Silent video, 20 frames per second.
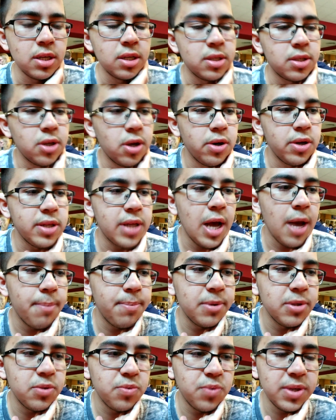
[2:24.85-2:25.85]
So it
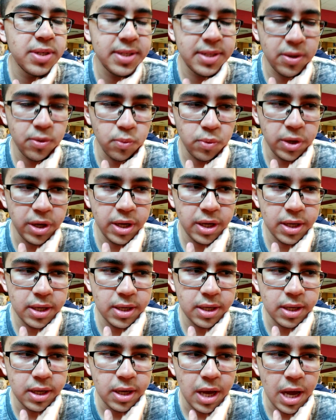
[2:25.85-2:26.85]
happens once a week,
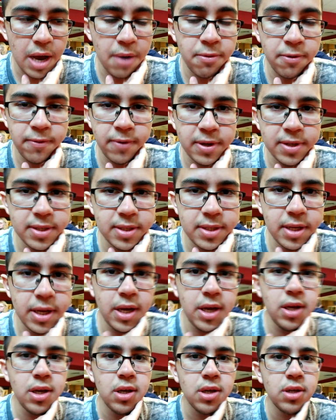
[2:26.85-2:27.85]
every
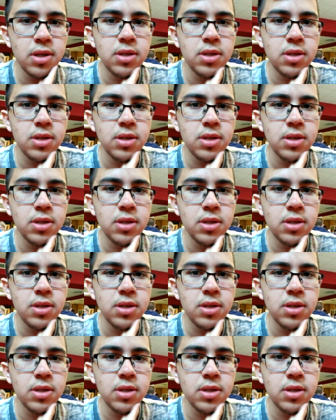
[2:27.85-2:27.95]
Wednesday.